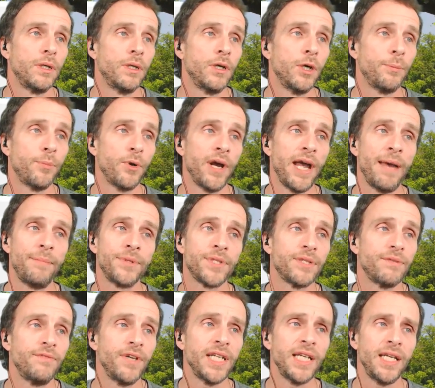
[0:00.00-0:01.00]
Or perhaps
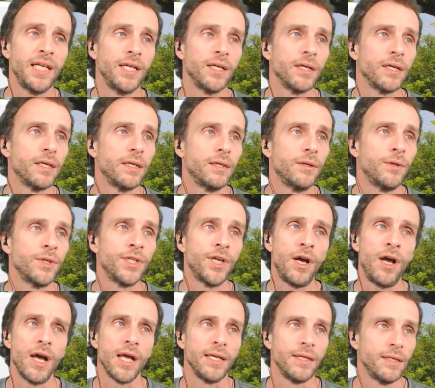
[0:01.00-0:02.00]
Vicky, or
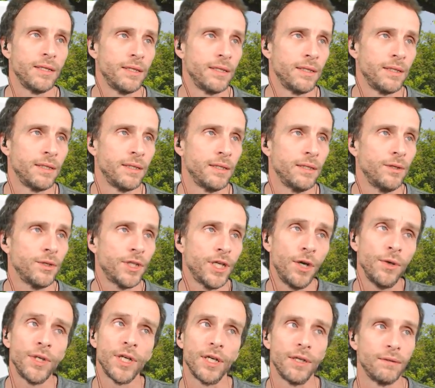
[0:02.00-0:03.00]
Dawn, or
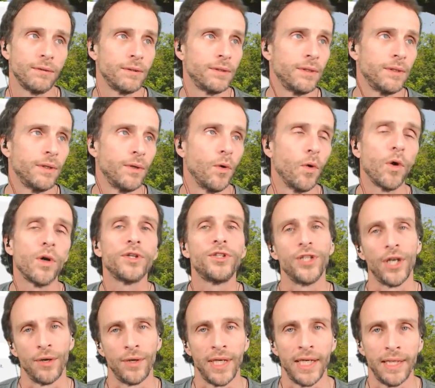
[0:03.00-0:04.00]
Coco, or
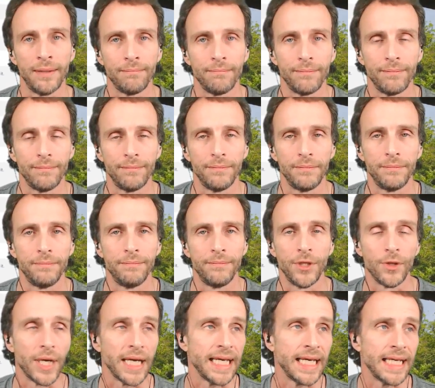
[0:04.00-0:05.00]
Joni,
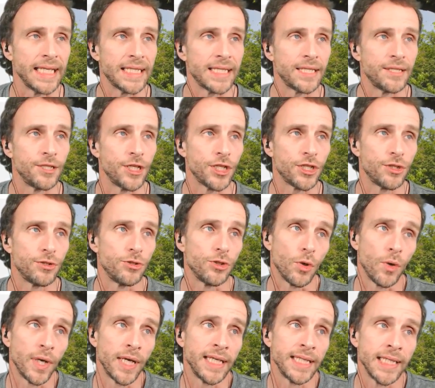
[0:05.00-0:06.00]
who I guess just
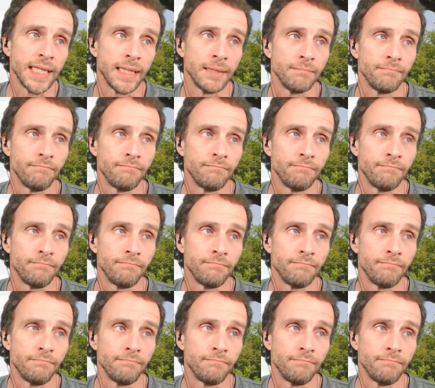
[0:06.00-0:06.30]
joined and